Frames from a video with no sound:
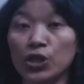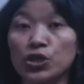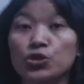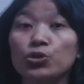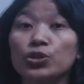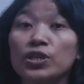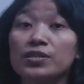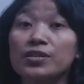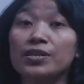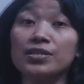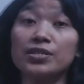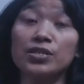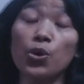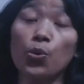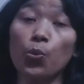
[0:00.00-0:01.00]
So this
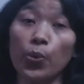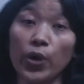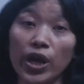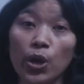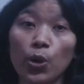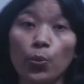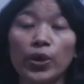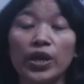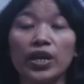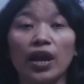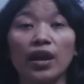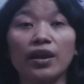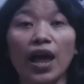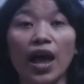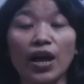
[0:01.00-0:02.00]
is the way we
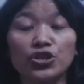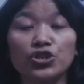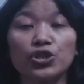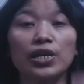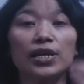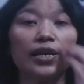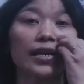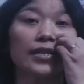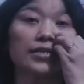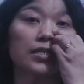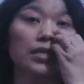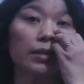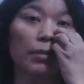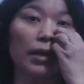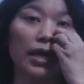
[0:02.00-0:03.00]
can actually
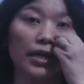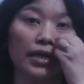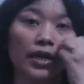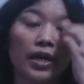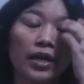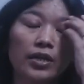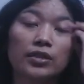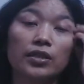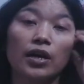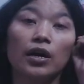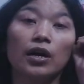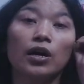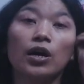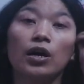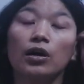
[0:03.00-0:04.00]
estimate
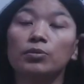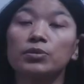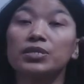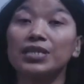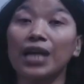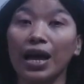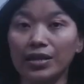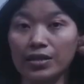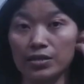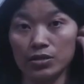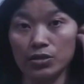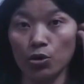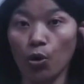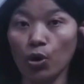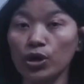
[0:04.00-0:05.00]
the
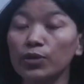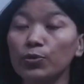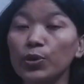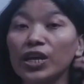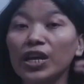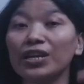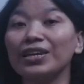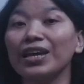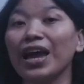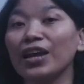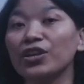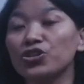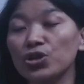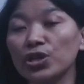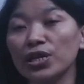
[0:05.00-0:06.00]
size, or we can
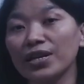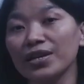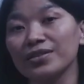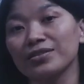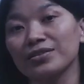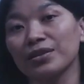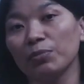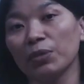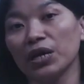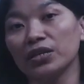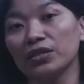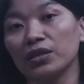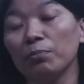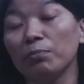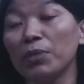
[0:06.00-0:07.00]
actually
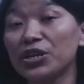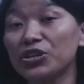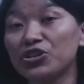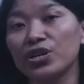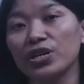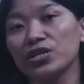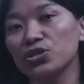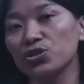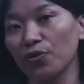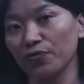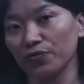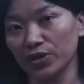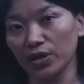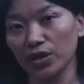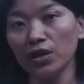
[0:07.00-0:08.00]
estimate the metrics
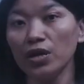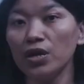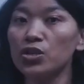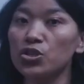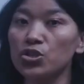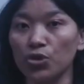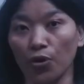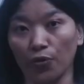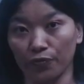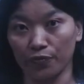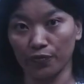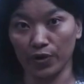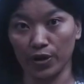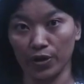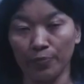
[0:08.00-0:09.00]
of the
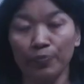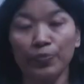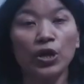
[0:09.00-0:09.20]
software.